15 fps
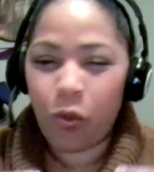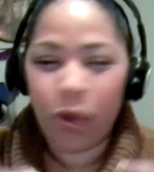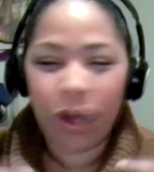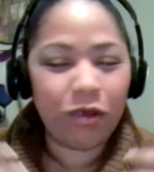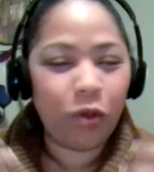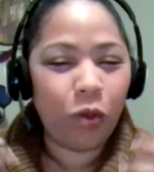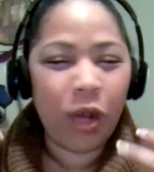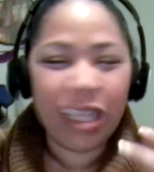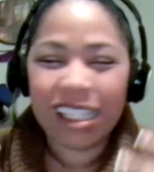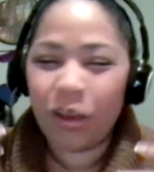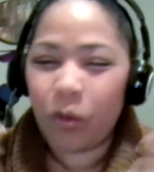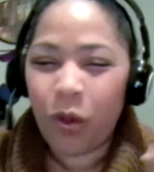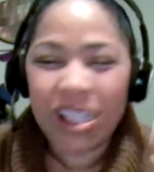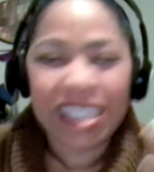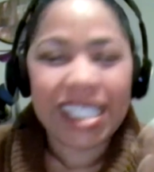
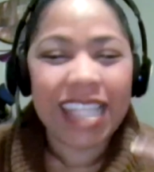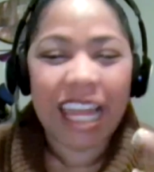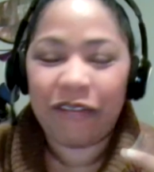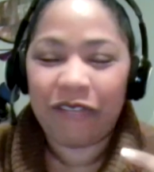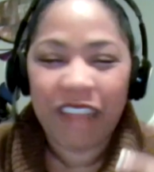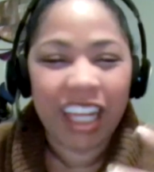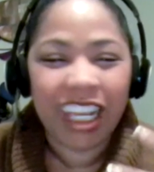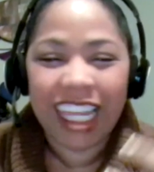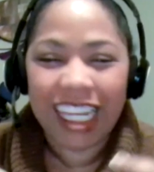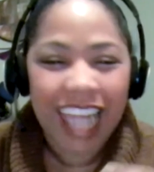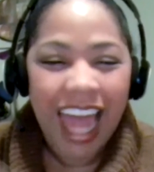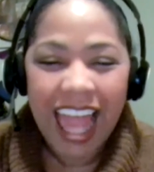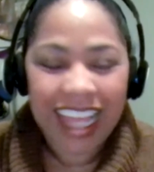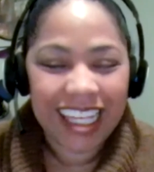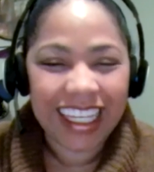What's that feeling
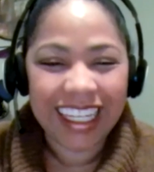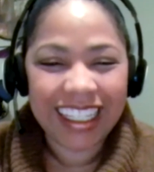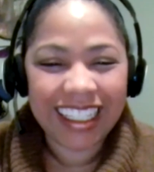like?